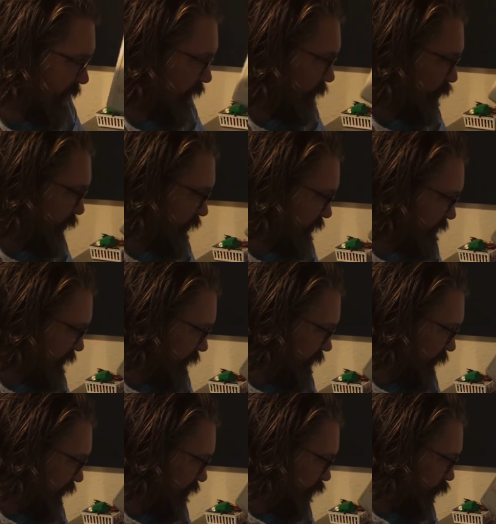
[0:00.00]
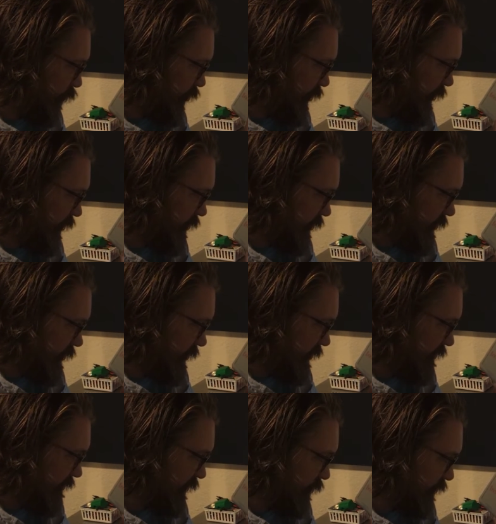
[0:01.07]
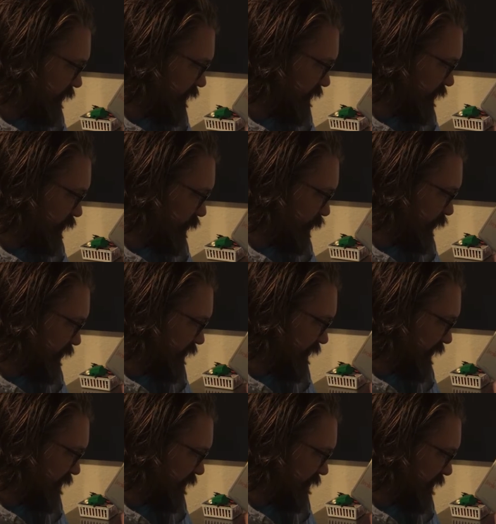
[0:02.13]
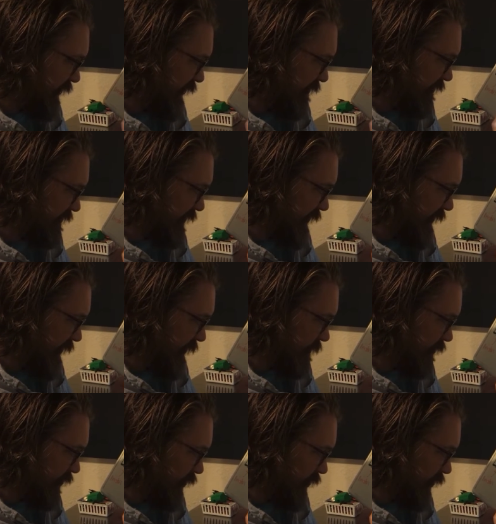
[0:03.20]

now I bring this down, I have 1 is equal to 0.75 times